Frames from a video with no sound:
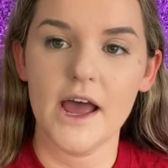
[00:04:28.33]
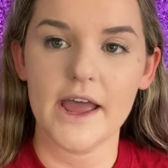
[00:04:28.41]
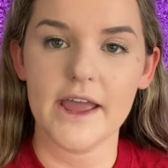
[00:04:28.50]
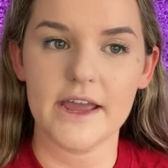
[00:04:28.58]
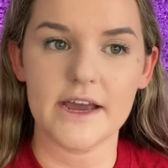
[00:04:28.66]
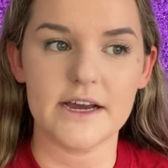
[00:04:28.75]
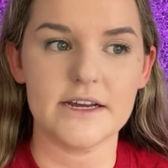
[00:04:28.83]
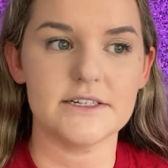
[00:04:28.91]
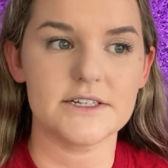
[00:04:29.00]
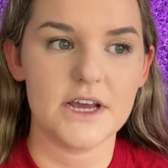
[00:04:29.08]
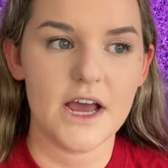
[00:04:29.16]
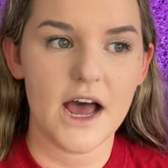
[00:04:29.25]
and
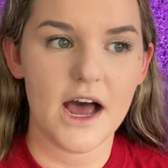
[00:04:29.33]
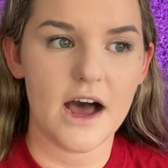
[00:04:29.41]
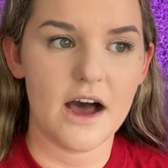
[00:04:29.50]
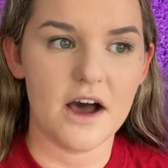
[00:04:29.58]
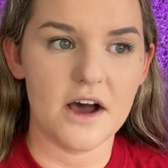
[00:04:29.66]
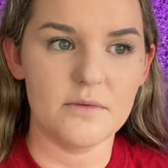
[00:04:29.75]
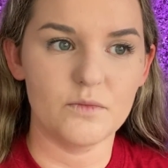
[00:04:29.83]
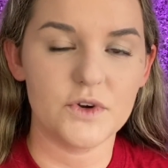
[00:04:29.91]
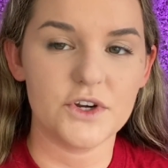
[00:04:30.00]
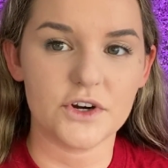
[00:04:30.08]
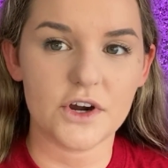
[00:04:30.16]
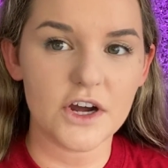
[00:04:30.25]
when
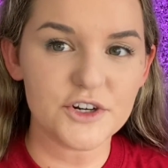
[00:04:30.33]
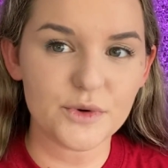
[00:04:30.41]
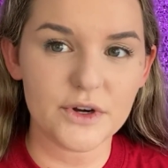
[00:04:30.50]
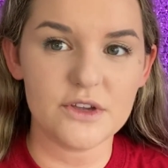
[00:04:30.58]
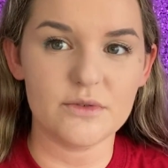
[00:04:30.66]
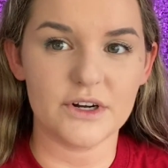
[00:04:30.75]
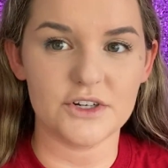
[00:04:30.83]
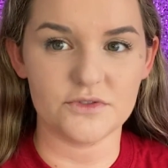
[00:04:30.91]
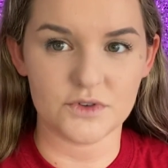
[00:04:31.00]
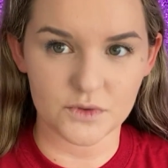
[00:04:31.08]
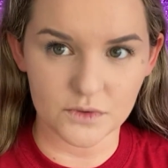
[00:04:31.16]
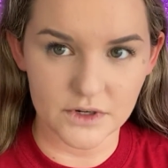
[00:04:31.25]
you're contouring you want to do
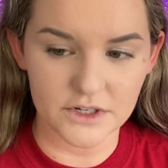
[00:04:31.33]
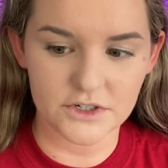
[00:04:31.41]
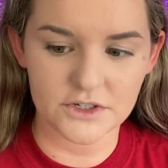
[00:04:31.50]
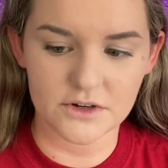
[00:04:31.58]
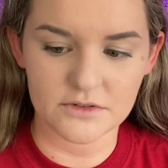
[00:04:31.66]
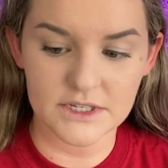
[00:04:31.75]
cool undertones.